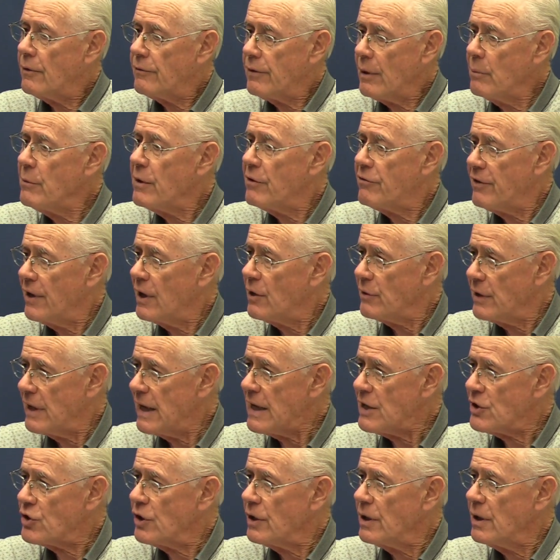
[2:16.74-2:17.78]

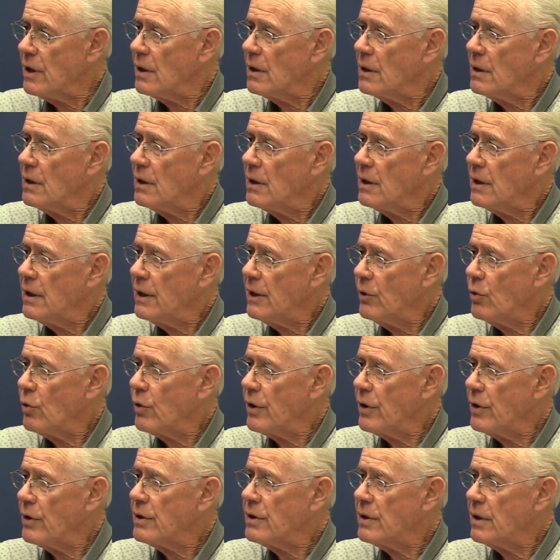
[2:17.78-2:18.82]
foundation in
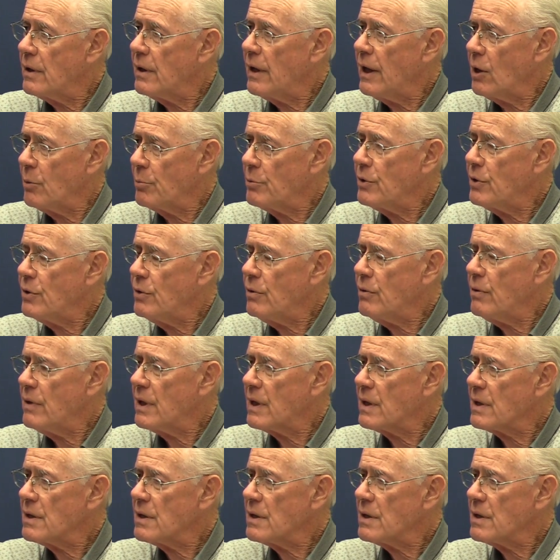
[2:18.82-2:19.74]
order to help you do this?